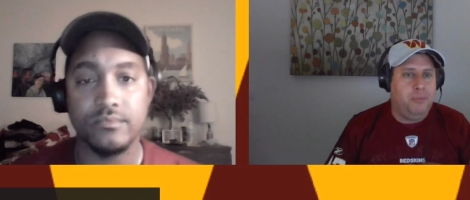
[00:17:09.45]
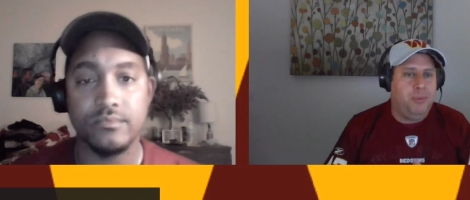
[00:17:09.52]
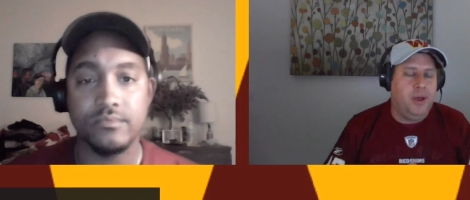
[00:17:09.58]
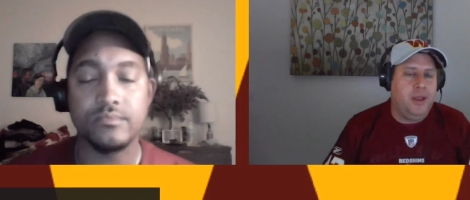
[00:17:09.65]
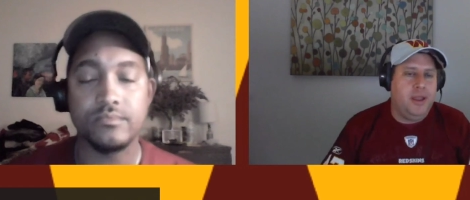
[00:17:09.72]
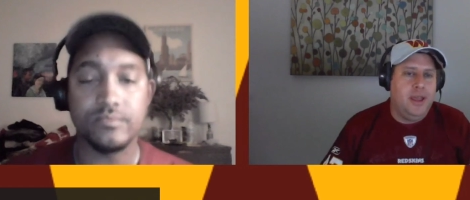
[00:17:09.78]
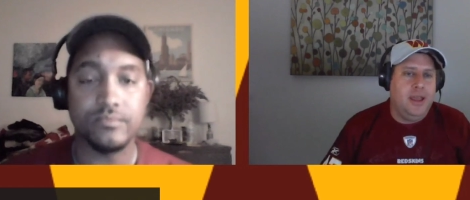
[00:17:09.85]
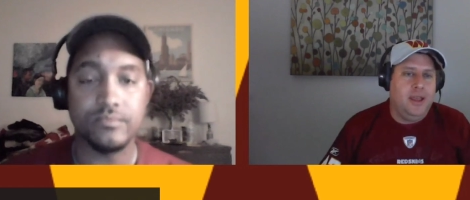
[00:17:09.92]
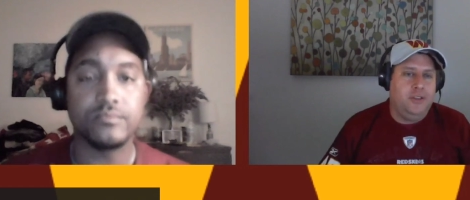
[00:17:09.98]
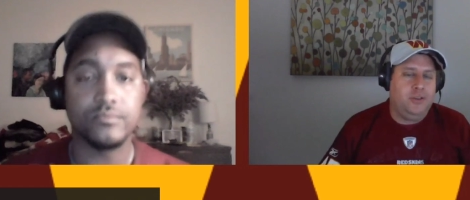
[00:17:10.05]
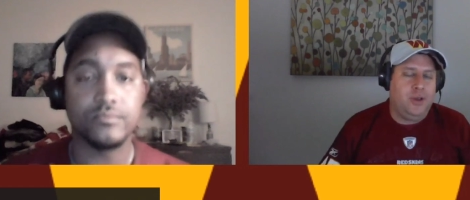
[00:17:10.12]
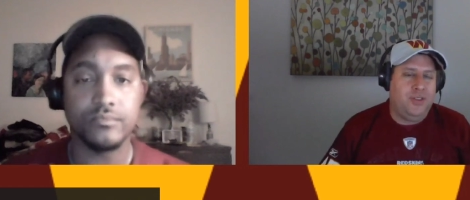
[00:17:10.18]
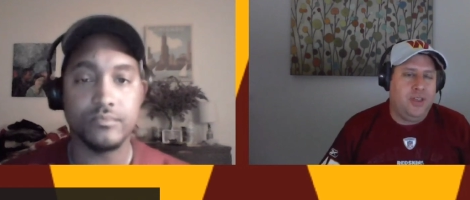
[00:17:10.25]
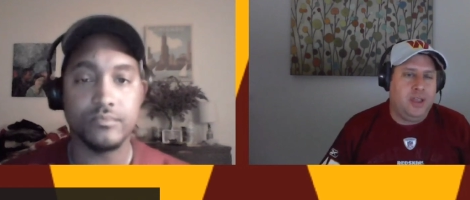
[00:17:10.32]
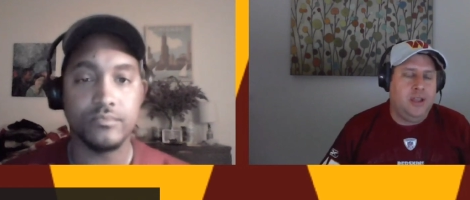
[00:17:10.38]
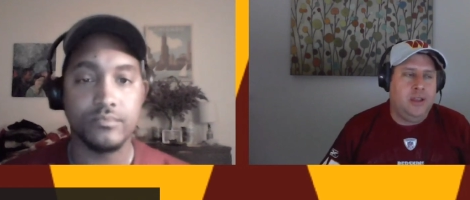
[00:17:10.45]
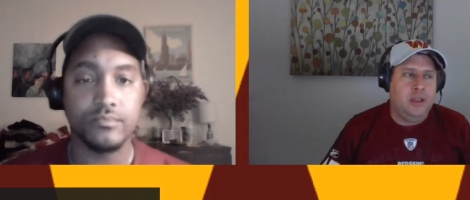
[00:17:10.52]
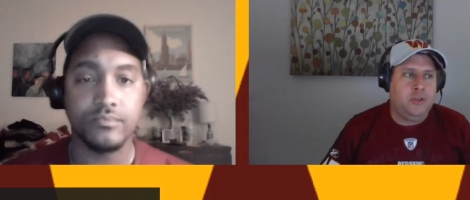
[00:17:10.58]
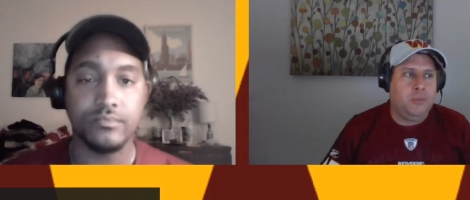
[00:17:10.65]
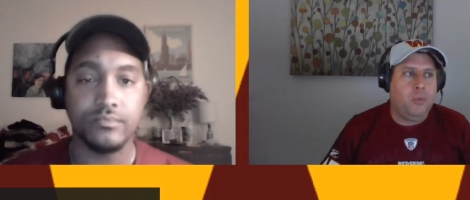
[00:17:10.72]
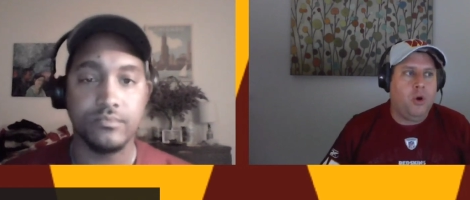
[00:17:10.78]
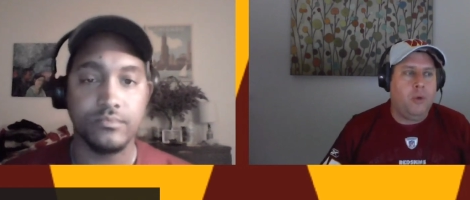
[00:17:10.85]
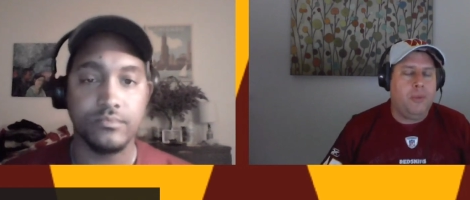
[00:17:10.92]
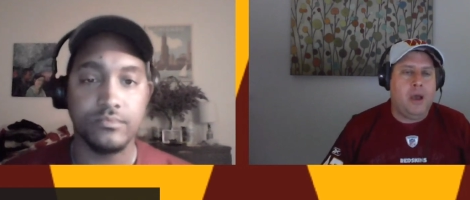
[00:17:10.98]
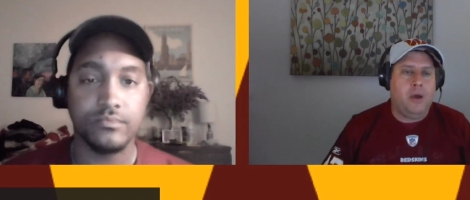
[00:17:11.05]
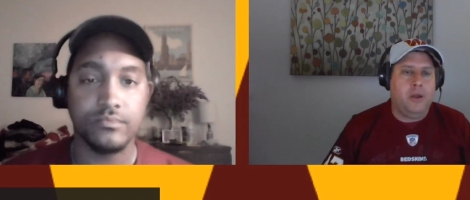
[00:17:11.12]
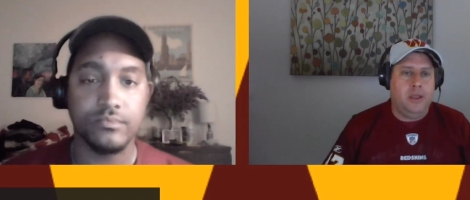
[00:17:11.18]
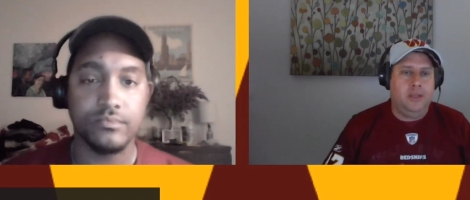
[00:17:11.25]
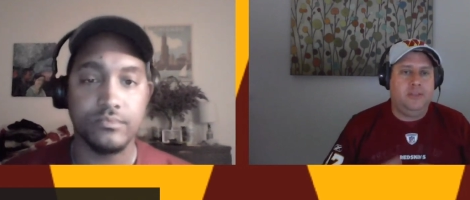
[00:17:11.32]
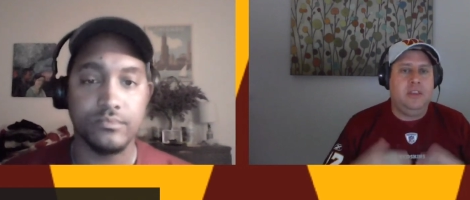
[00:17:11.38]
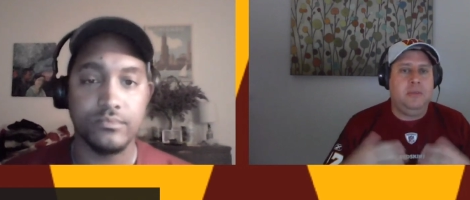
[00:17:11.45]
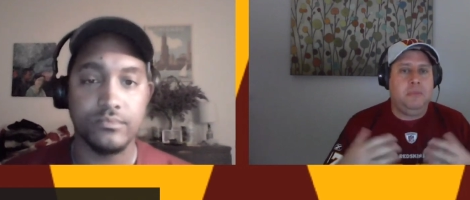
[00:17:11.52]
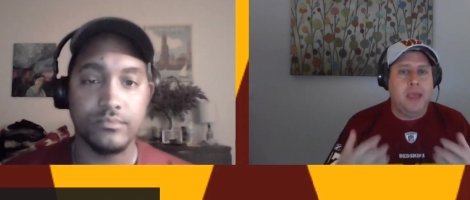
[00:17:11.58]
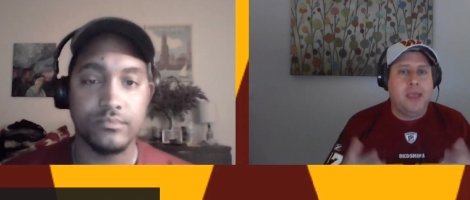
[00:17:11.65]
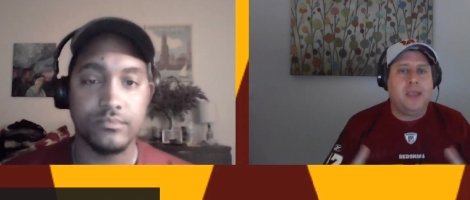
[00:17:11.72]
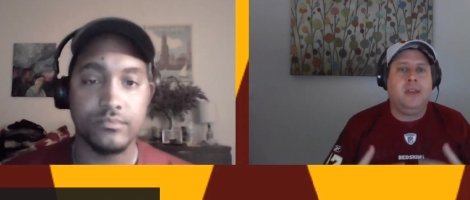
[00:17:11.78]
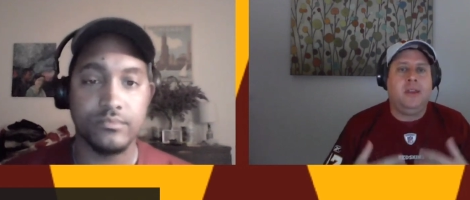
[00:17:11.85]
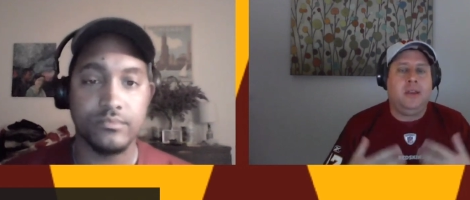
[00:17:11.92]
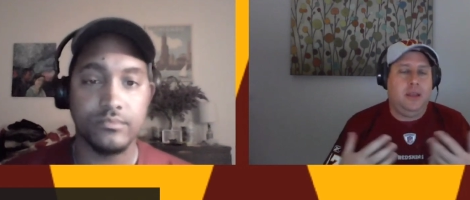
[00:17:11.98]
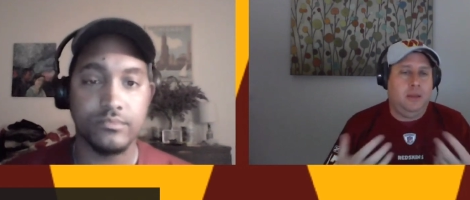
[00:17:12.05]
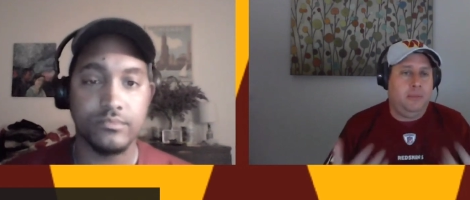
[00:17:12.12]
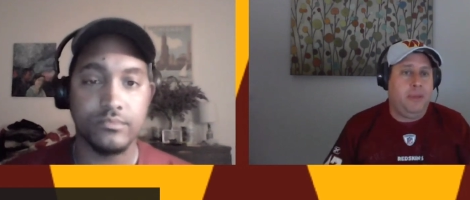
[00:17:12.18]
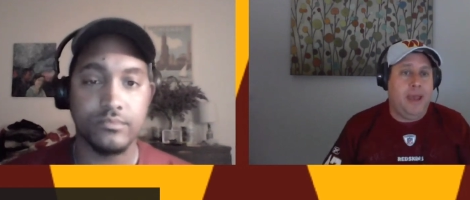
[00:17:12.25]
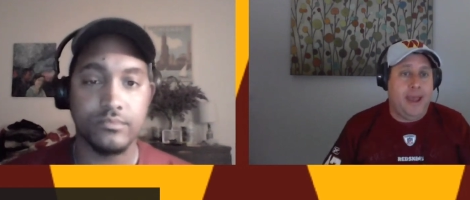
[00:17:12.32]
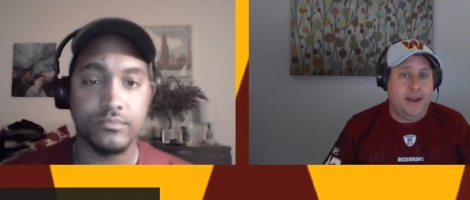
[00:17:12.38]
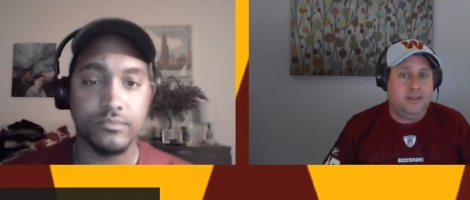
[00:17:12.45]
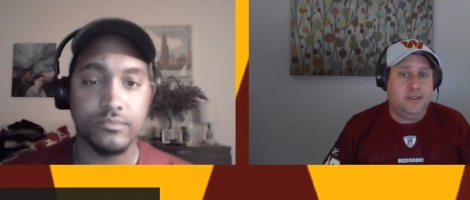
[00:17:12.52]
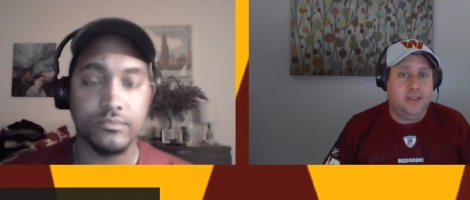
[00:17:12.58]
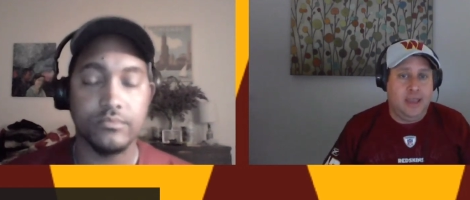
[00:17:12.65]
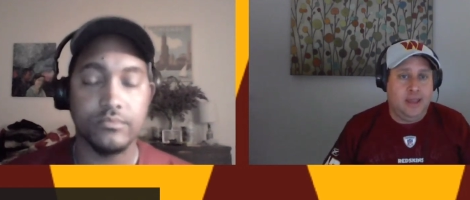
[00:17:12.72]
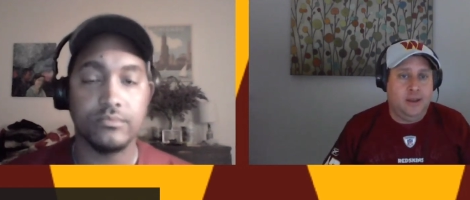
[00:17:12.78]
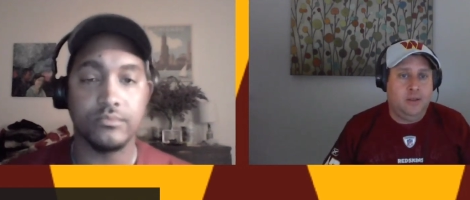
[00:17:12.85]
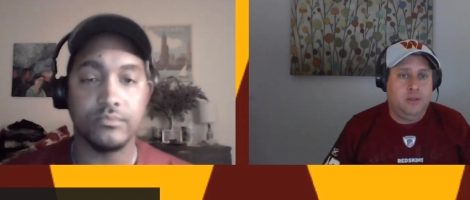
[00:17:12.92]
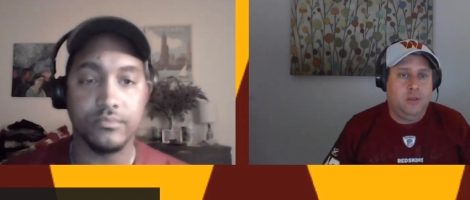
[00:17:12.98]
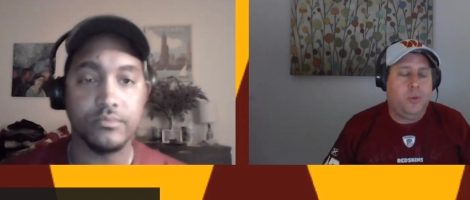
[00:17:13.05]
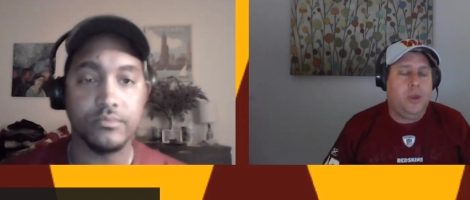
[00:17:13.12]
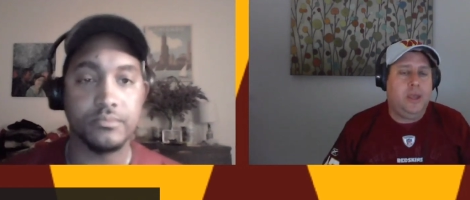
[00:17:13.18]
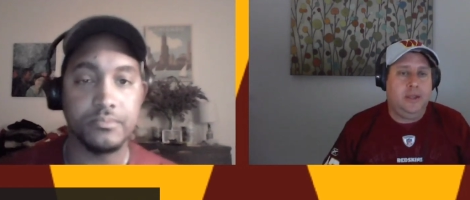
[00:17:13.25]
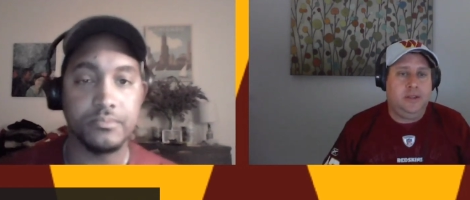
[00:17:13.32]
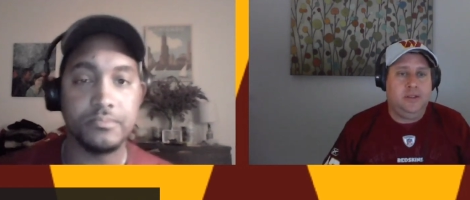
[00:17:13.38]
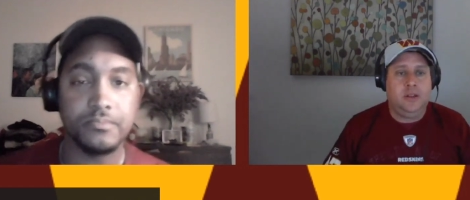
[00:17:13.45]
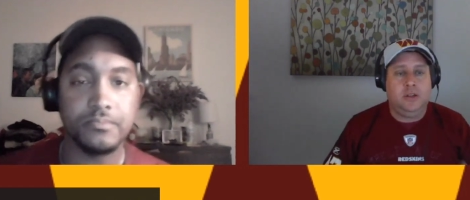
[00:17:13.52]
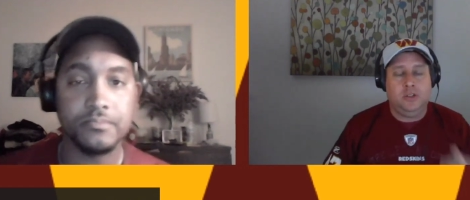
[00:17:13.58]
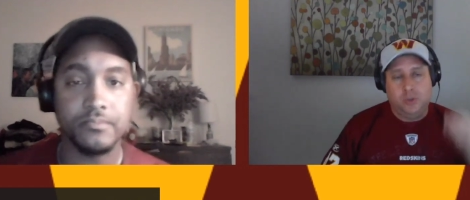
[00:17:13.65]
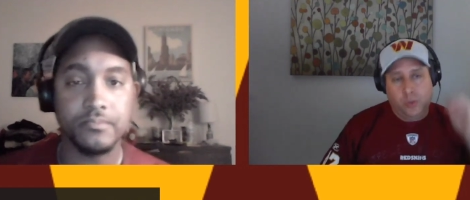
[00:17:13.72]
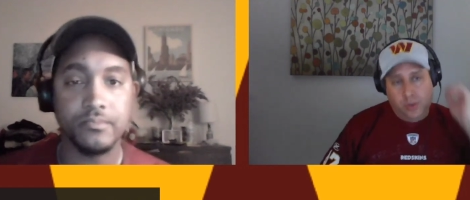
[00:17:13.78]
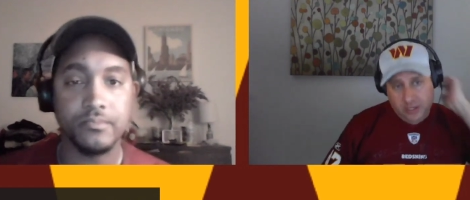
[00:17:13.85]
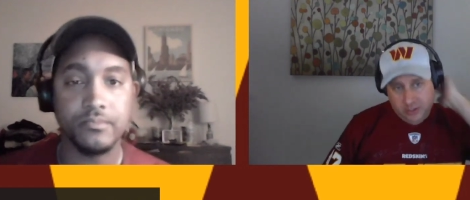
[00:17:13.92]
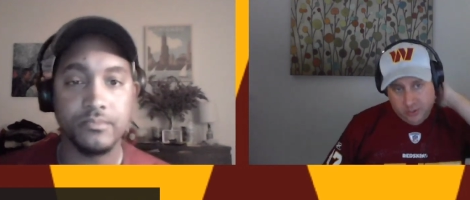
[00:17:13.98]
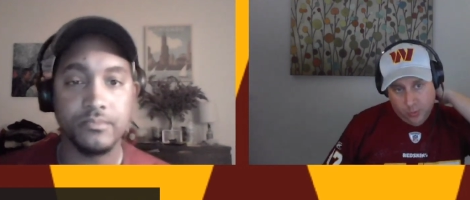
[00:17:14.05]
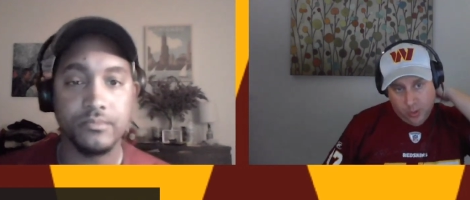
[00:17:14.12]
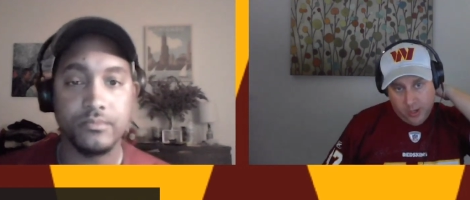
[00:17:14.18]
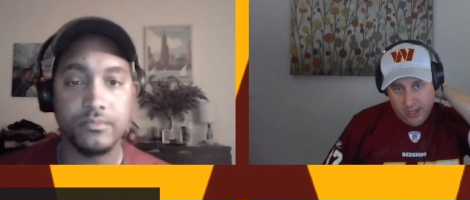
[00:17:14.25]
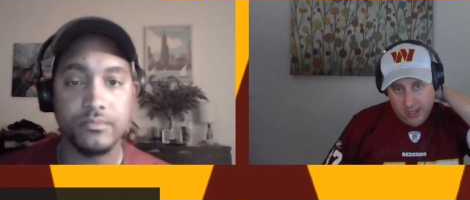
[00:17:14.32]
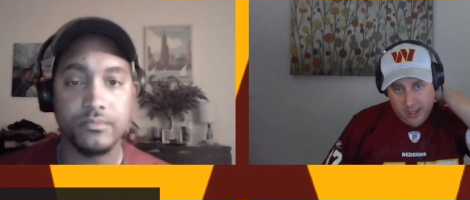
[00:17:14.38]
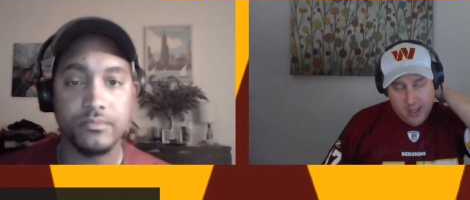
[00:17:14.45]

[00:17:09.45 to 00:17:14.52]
Speaker 1: But so I think it's more about is he making an impact again the way he did in 2020?